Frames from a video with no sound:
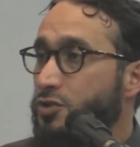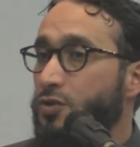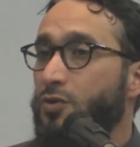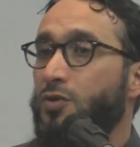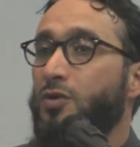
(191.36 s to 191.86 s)

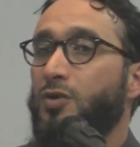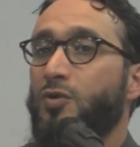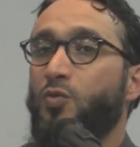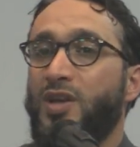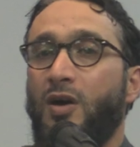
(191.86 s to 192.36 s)

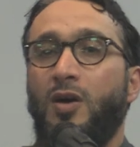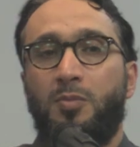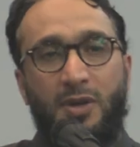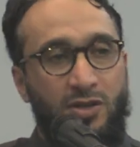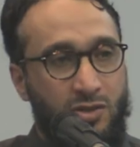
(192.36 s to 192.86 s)
so we
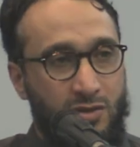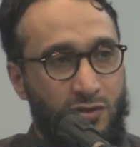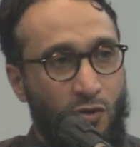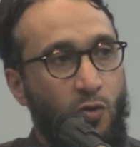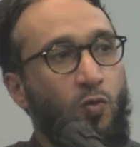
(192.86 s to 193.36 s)
are patient,
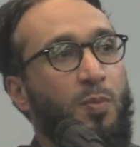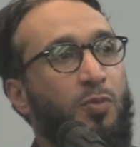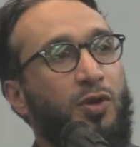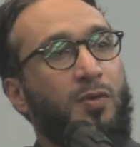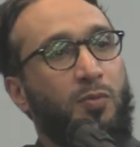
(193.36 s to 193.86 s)
so we
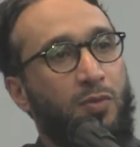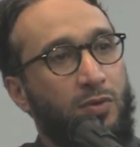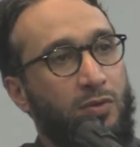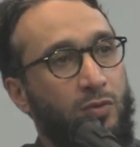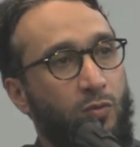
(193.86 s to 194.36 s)
put up
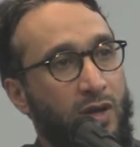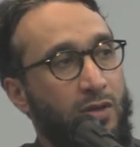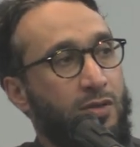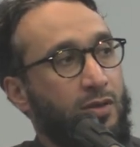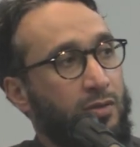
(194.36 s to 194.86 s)

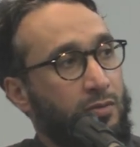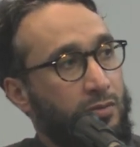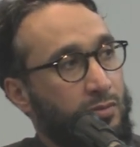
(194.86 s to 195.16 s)
with